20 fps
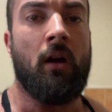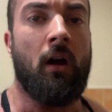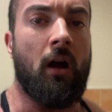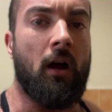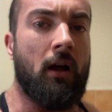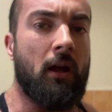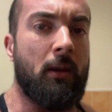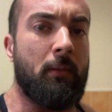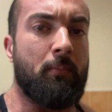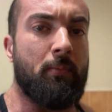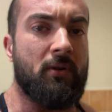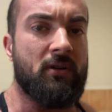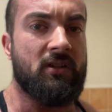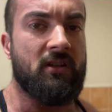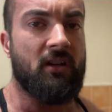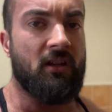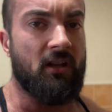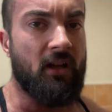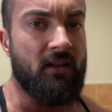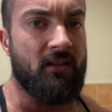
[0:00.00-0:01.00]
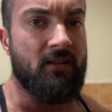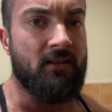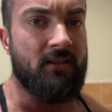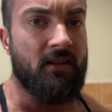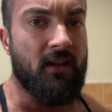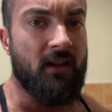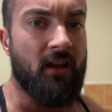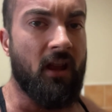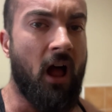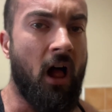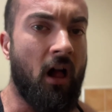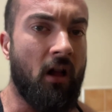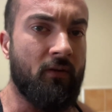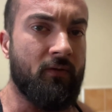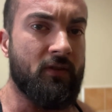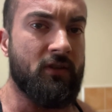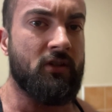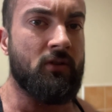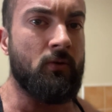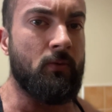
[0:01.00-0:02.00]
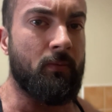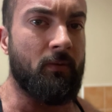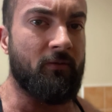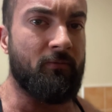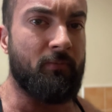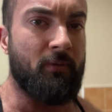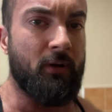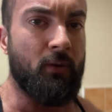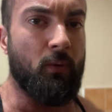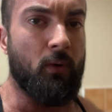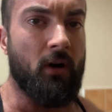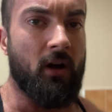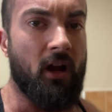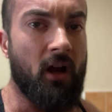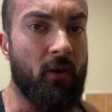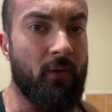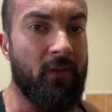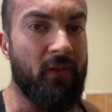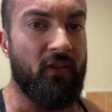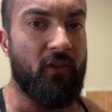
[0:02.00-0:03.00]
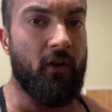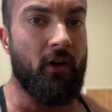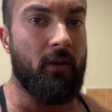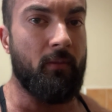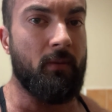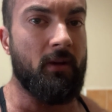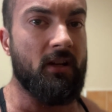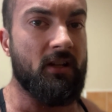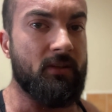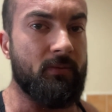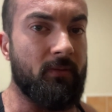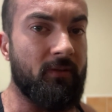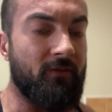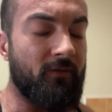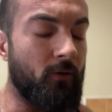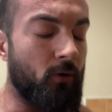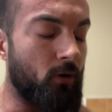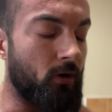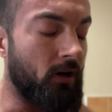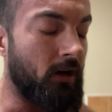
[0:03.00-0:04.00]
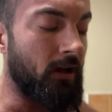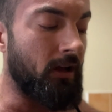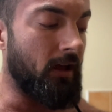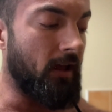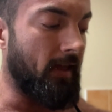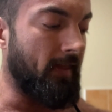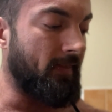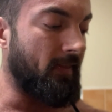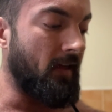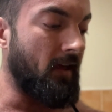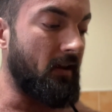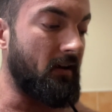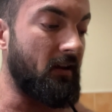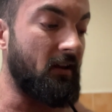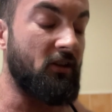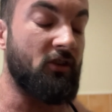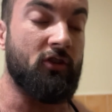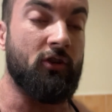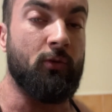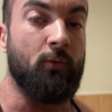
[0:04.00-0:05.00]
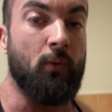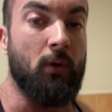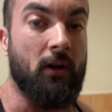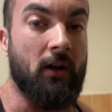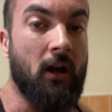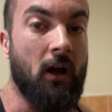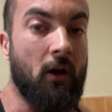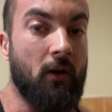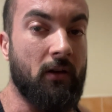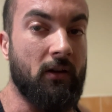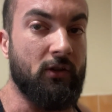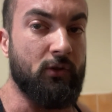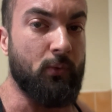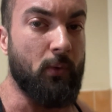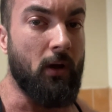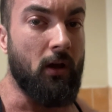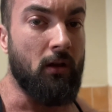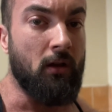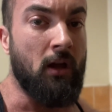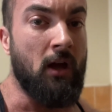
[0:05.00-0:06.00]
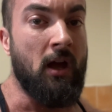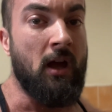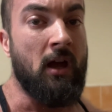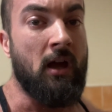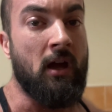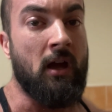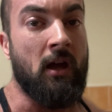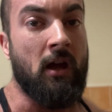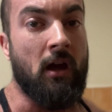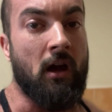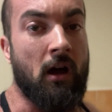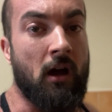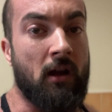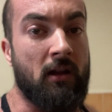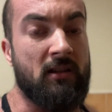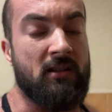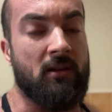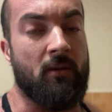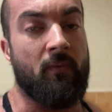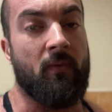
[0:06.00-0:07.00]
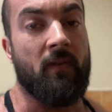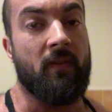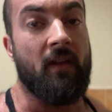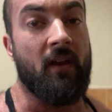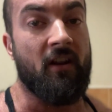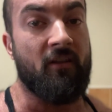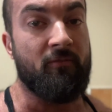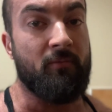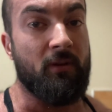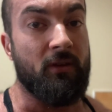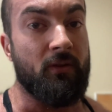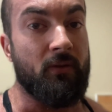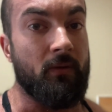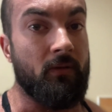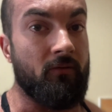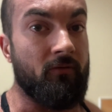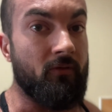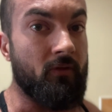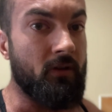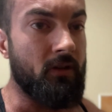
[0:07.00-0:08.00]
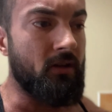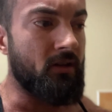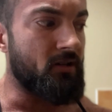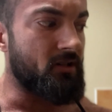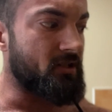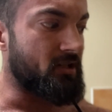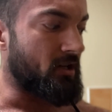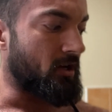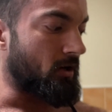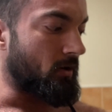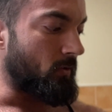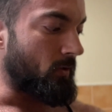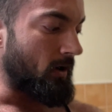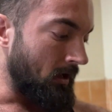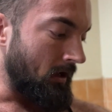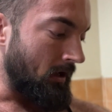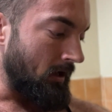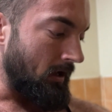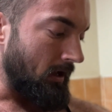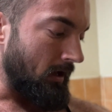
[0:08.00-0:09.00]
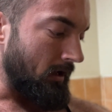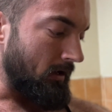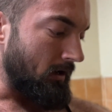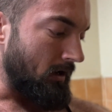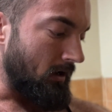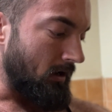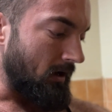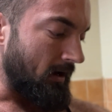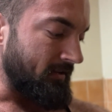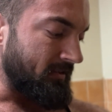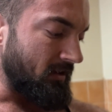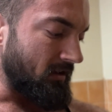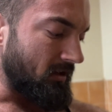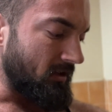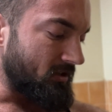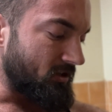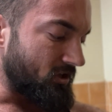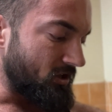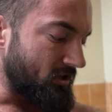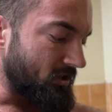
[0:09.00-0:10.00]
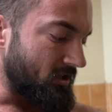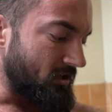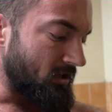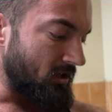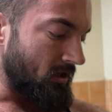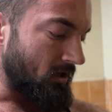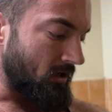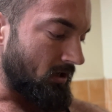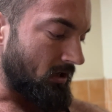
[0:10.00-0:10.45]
I personally like to take half a scoop of pre-workout 30 minutes before, and then intra-workout as well. It's something that I've been doing for years now, and I think it's just